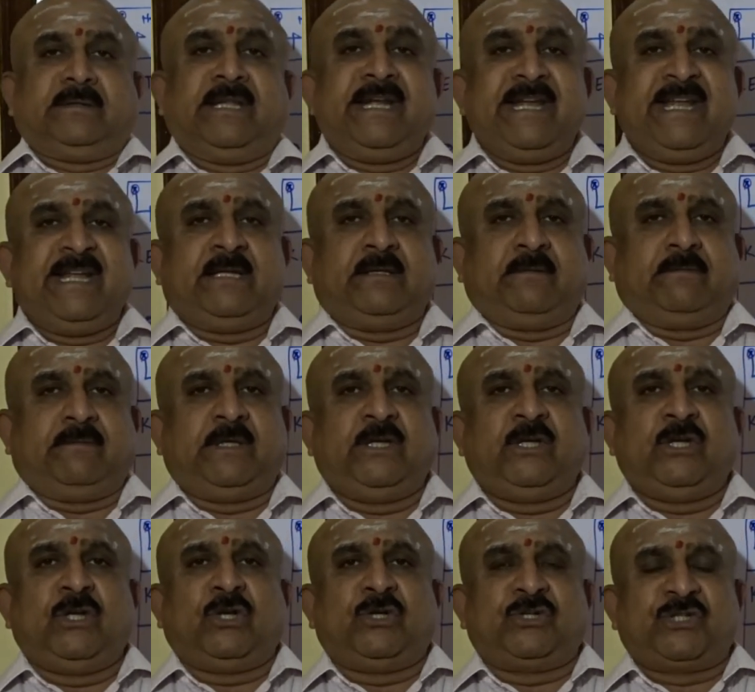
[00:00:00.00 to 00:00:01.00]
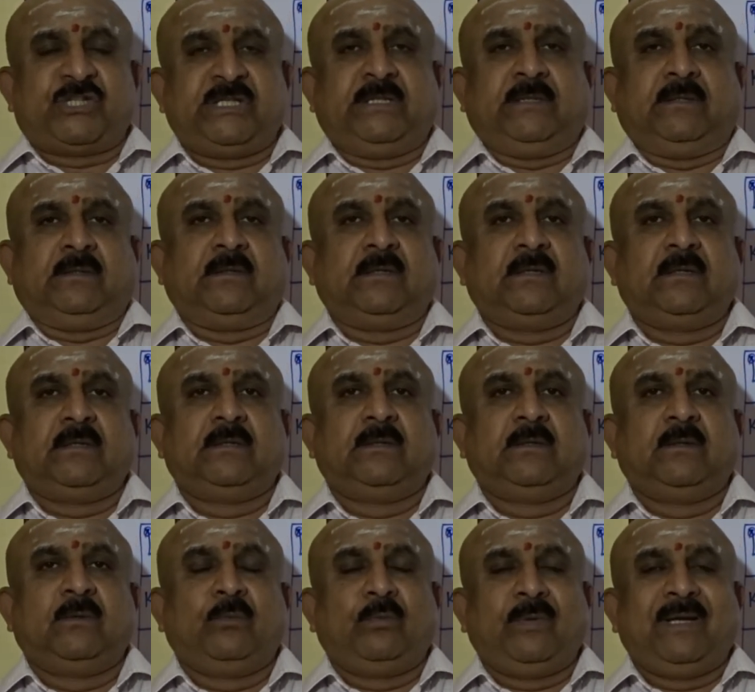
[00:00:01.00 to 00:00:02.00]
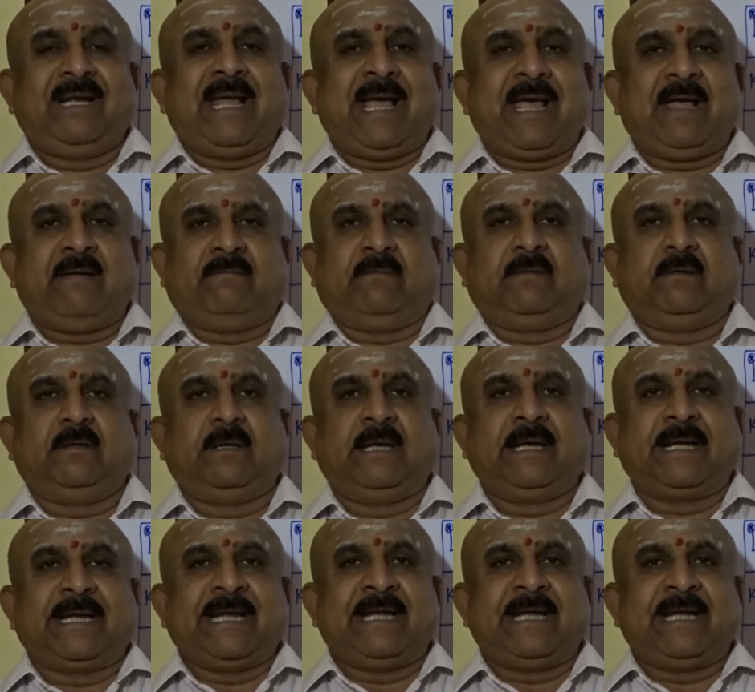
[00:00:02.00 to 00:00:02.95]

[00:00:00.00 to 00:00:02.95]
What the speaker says: the native, he or she, will have